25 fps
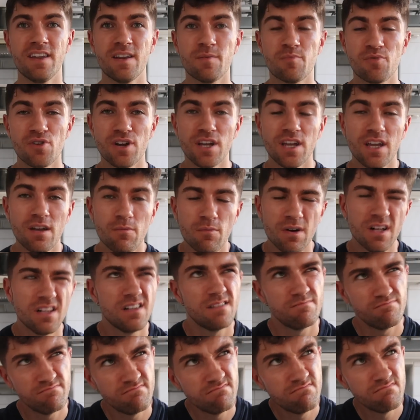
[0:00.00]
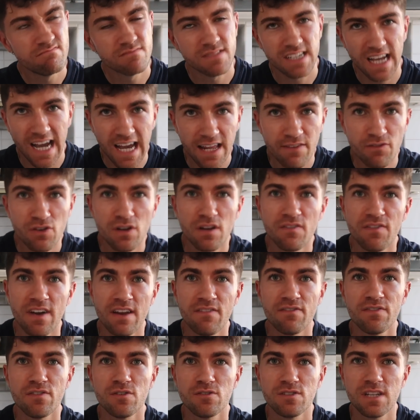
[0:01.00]
had a pretty, well, kind of an
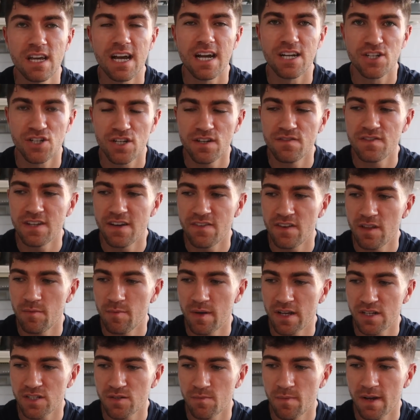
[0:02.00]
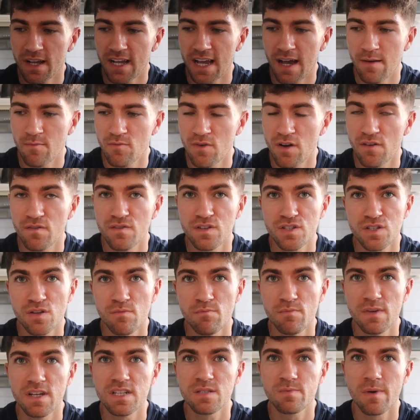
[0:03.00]
eventful day. I should have definitely picked up my camera for
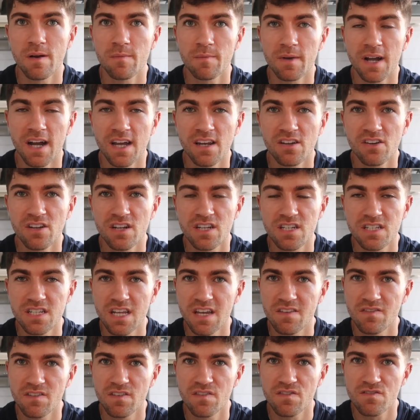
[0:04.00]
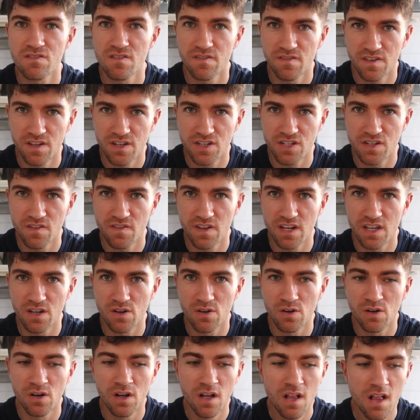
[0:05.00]
some bits, but I'm kind of going to save it for a future
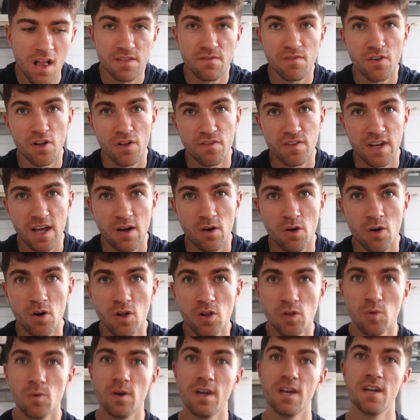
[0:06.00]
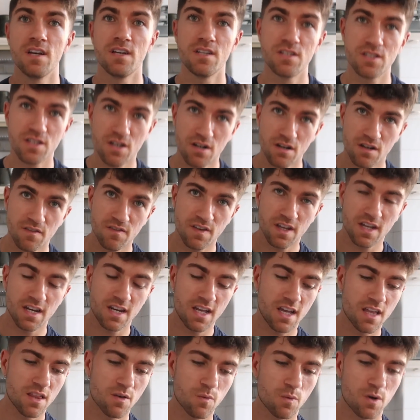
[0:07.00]
video. It's involved in our hallway. Sorry if you
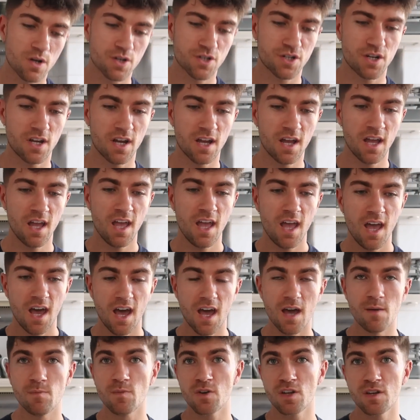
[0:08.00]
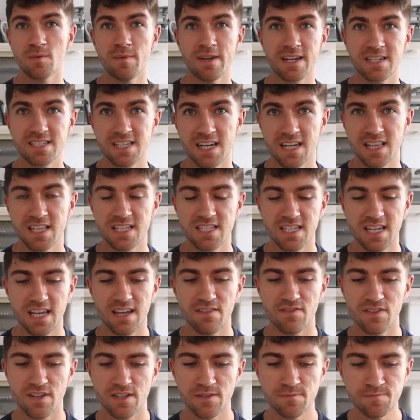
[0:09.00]
can hear the washer. I'm going to make dinner this
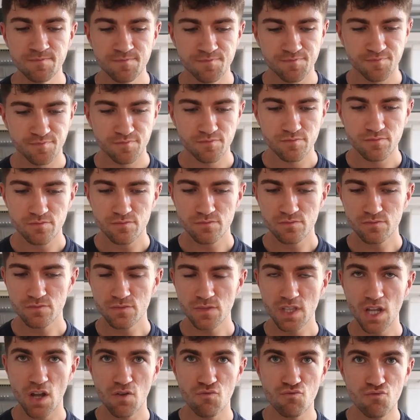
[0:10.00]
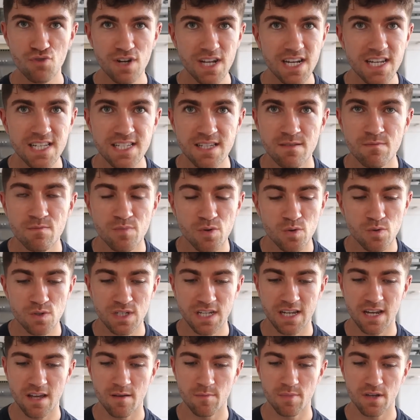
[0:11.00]
evening. Really simple
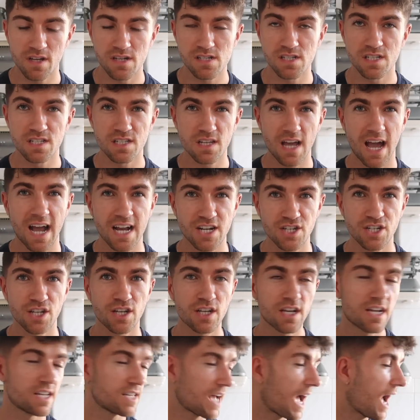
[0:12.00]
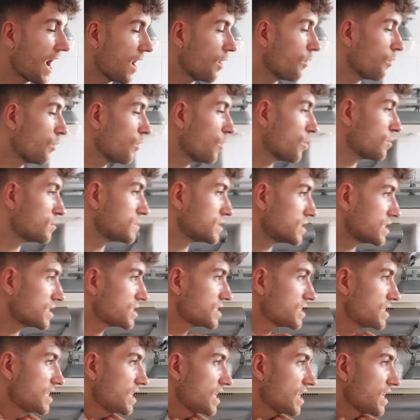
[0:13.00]
dinner because it's actually, how warm is it
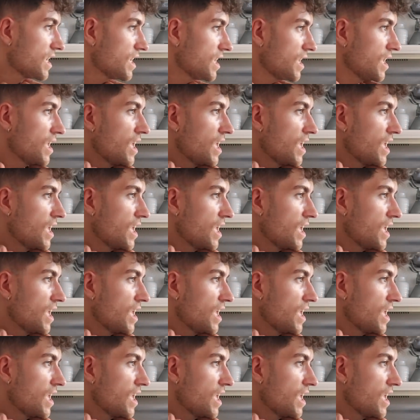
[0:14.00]
today?